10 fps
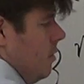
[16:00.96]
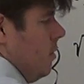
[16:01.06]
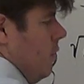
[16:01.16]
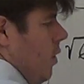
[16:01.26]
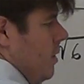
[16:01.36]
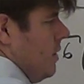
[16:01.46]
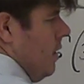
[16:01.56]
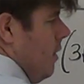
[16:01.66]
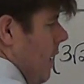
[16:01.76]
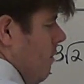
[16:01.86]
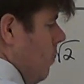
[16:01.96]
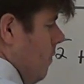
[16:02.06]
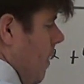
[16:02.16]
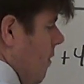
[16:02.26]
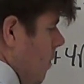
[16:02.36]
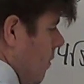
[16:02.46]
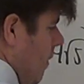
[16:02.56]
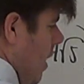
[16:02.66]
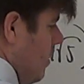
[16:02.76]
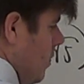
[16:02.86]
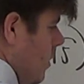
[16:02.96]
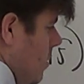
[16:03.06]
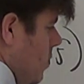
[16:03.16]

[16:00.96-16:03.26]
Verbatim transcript: to notice here that I have root 5, root 5, so this